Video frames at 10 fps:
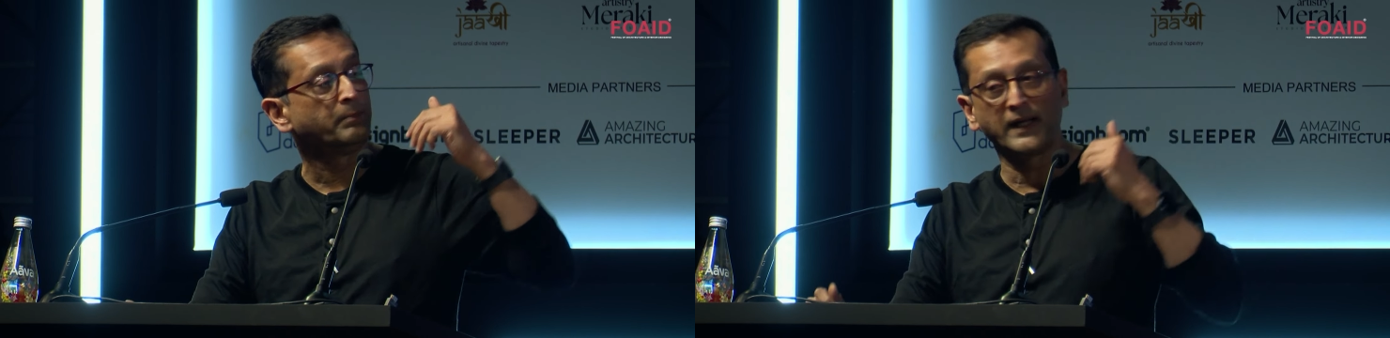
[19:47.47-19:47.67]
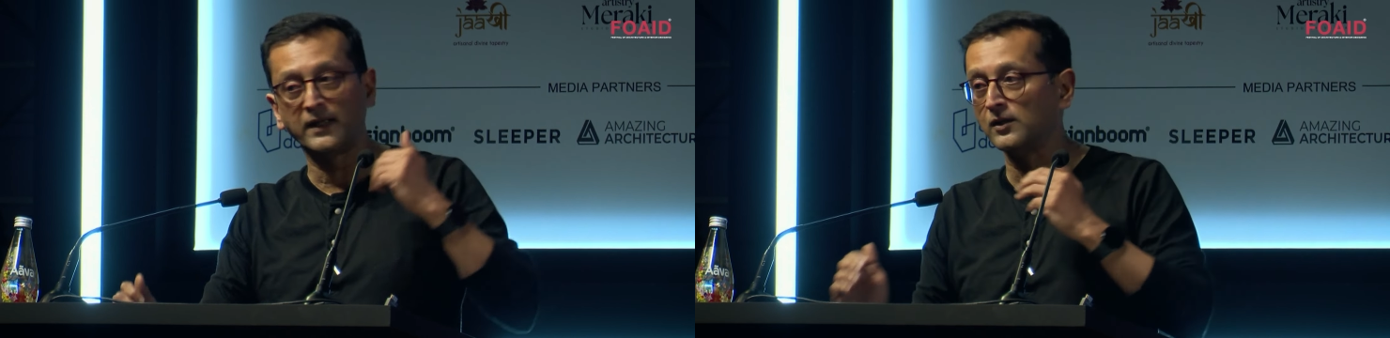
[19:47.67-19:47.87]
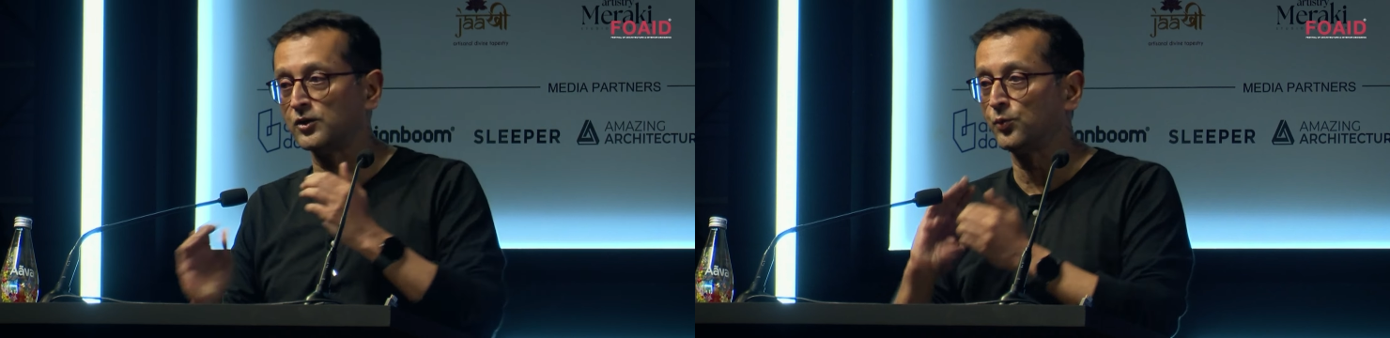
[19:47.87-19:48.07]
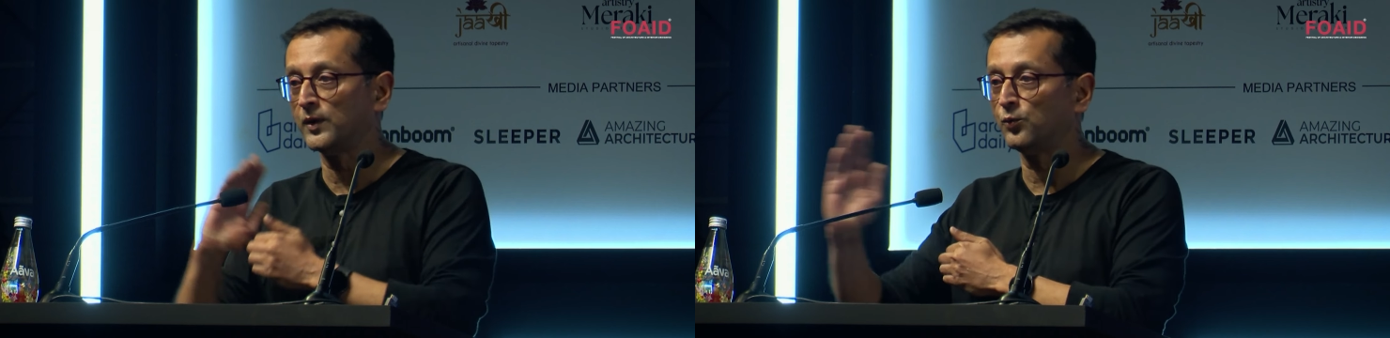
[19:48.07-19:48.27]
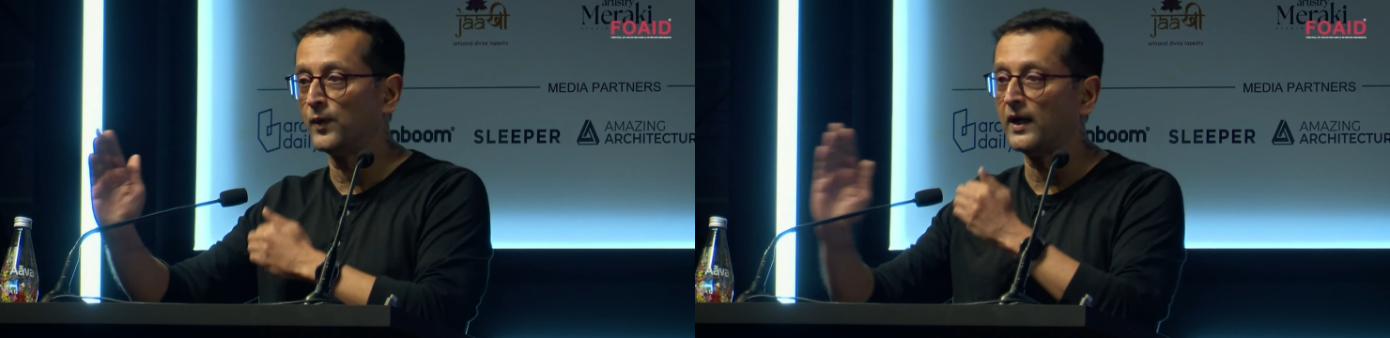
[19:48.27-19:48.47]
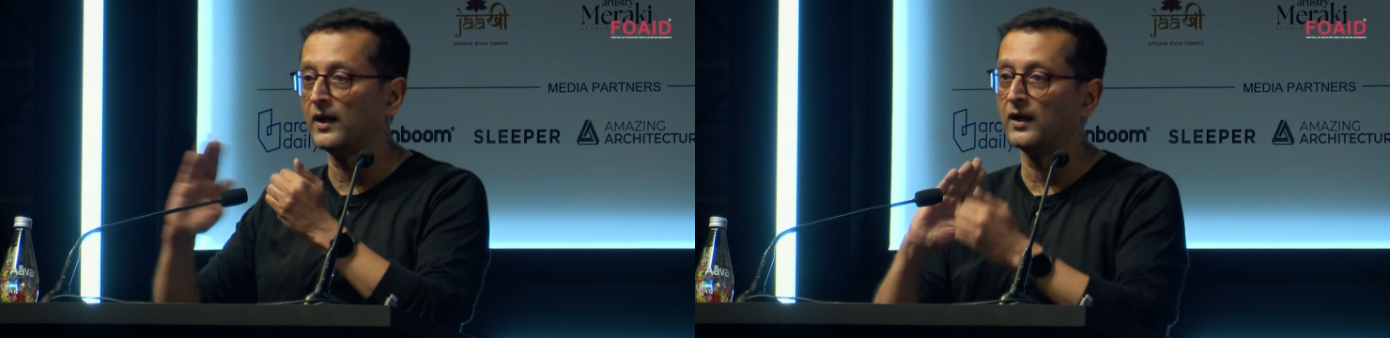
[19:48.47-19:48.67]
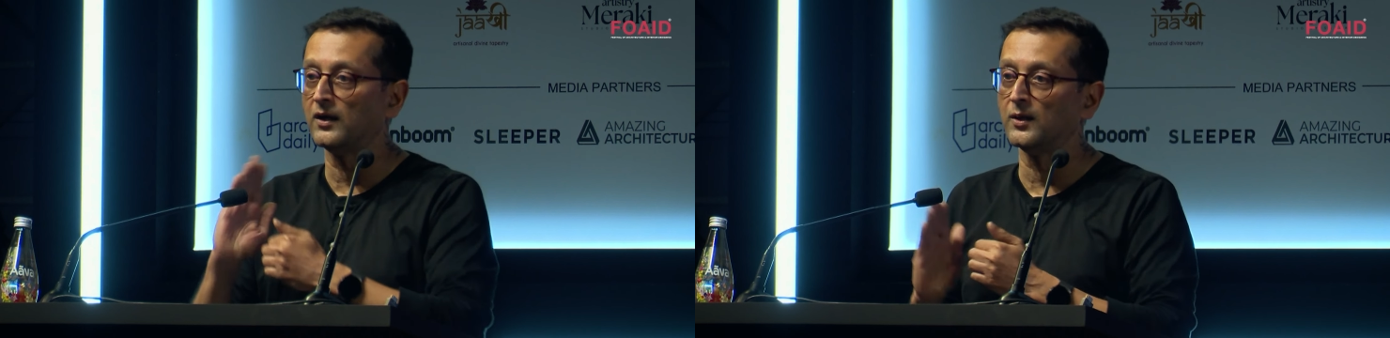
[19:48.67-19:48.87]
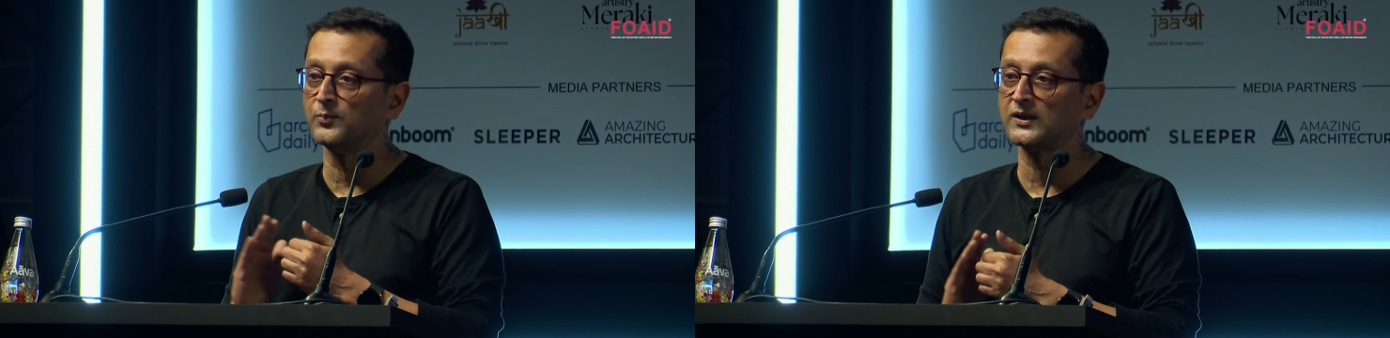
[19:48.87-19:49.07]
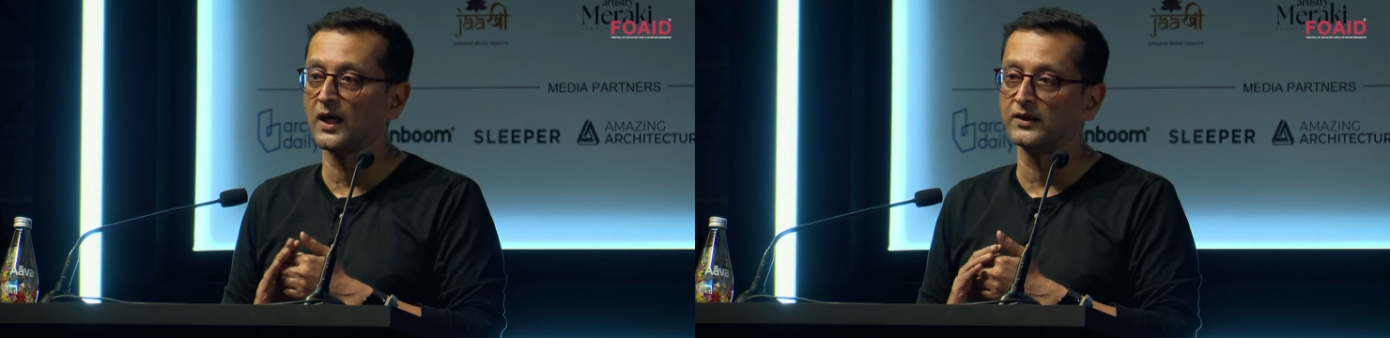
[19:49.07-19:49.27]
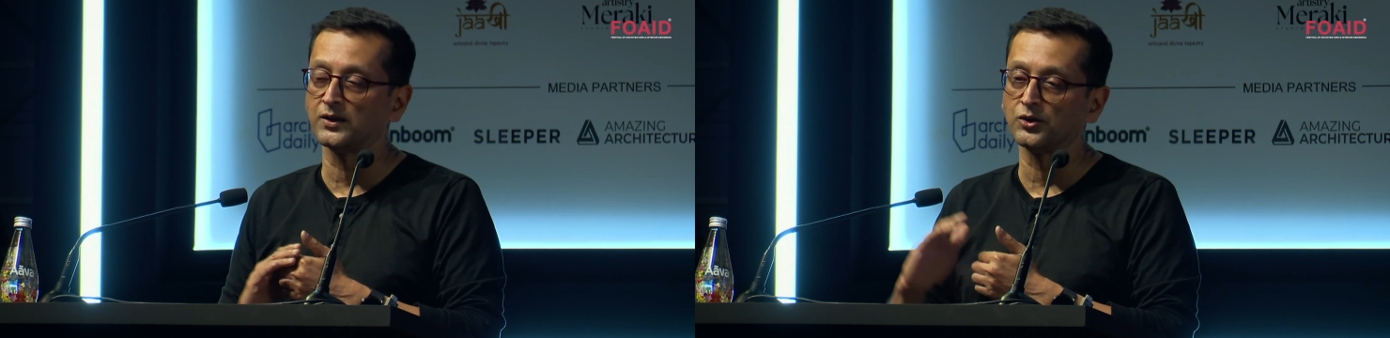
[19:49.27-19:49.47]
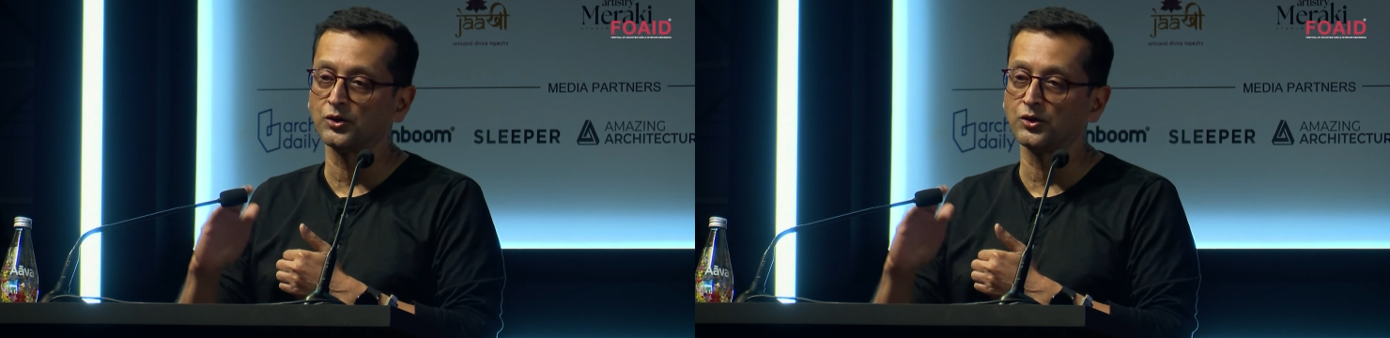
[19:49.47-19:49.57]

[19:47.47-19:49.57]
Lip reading: panels with varying nib sizes.